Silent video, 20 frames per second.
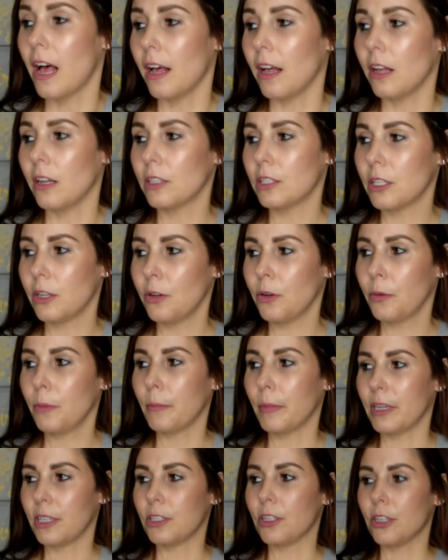also
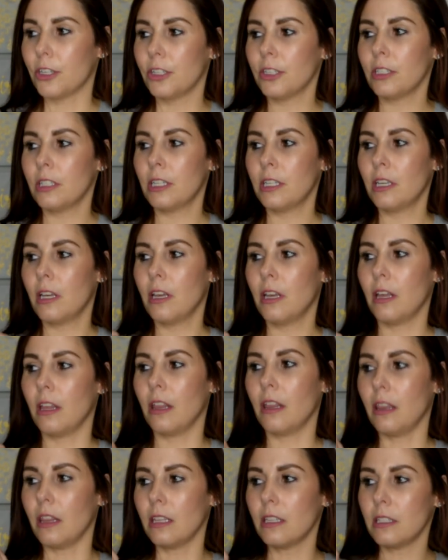my shirt,
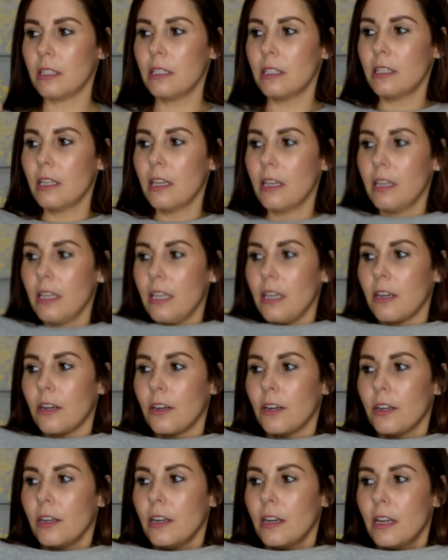this
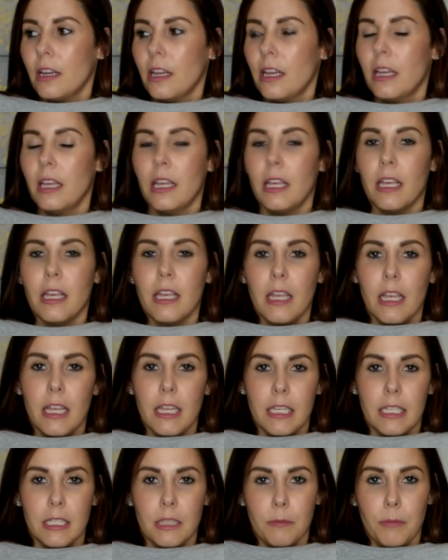here
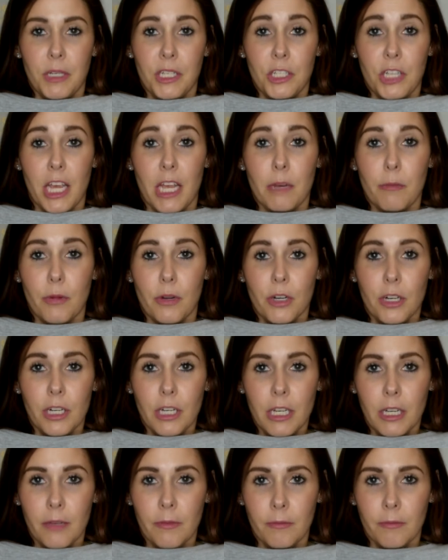is Mitch
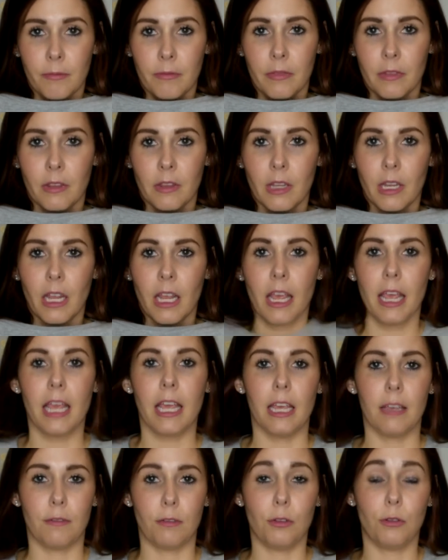Hedberg.
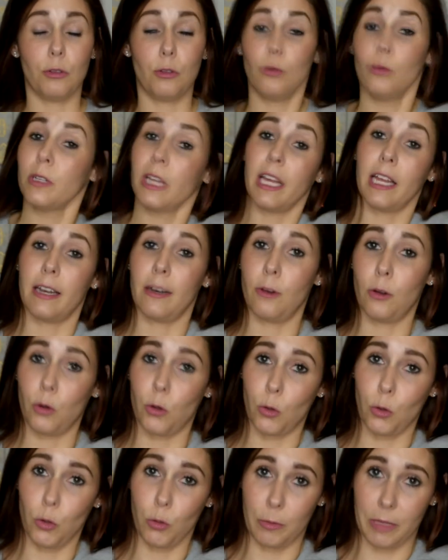If you do not
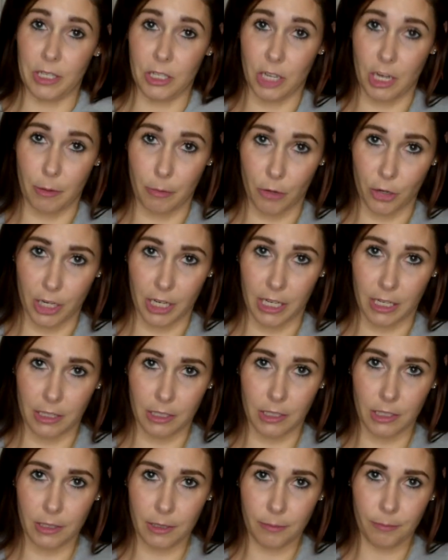know who Mitch Hedberg
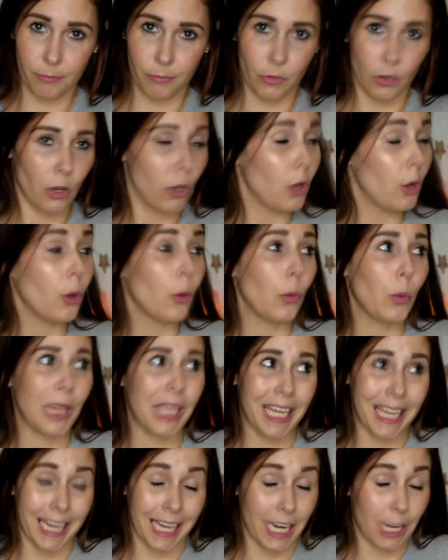is, we
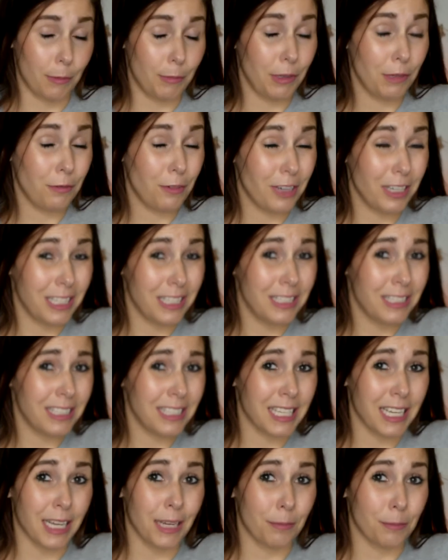cannot be
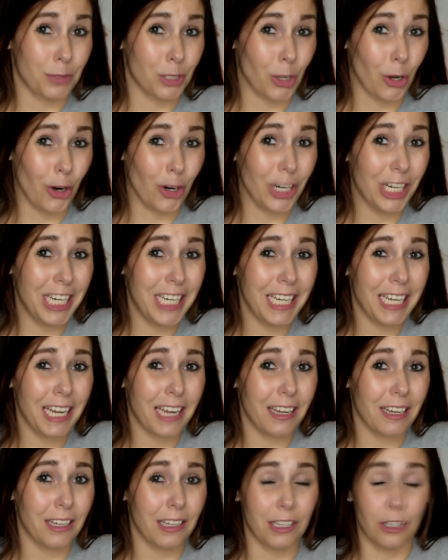friends. I'm sorry.
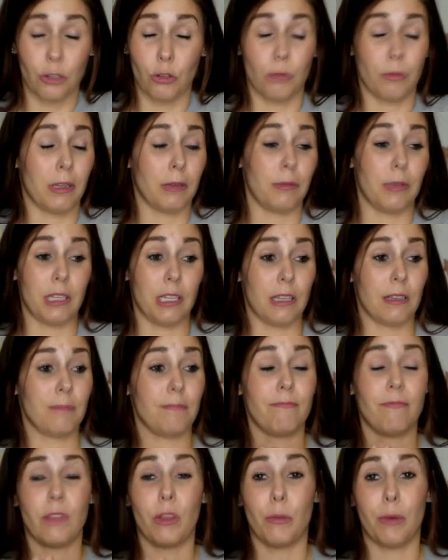You may be
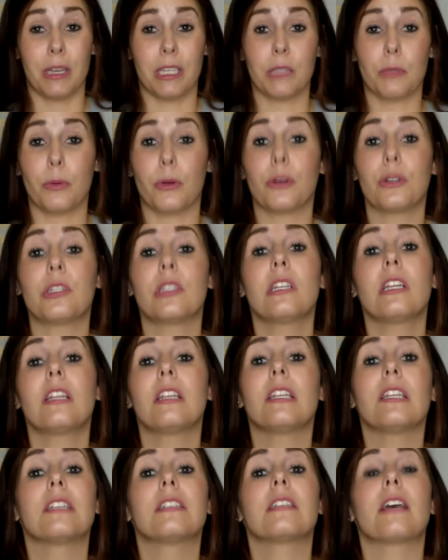the best person in
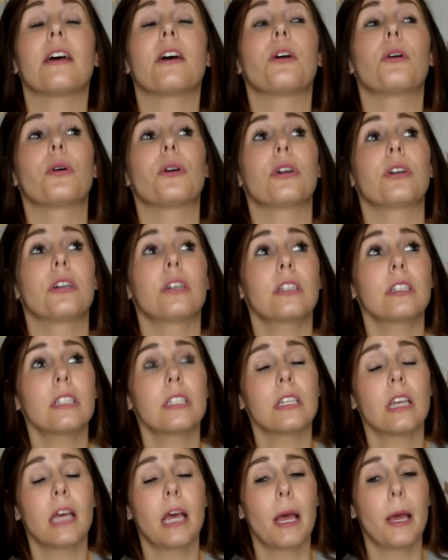the entire world,
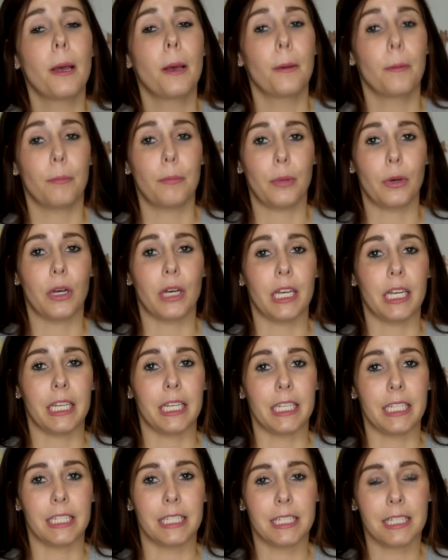
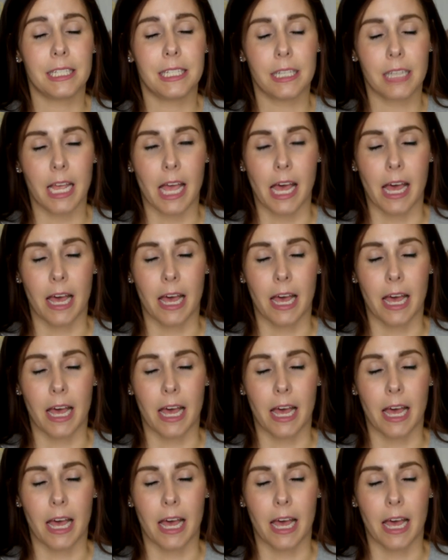but